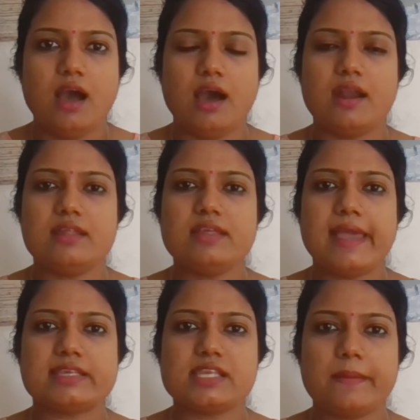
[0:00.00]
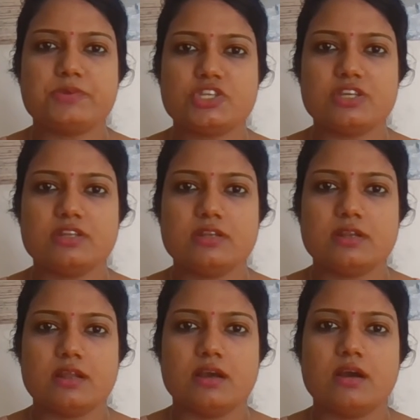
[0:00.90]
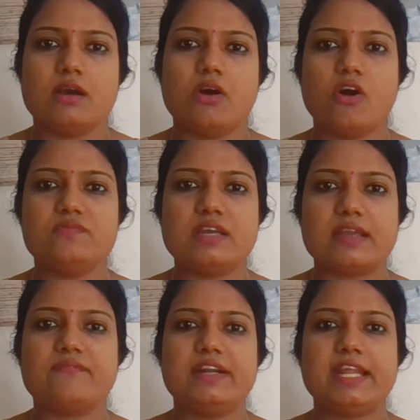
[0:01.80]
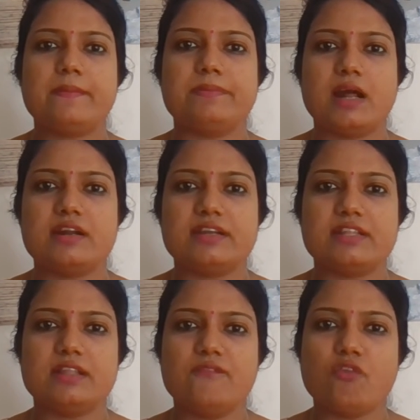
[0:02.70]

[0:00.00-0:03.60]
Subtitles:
Another exception of the aquatic plant is the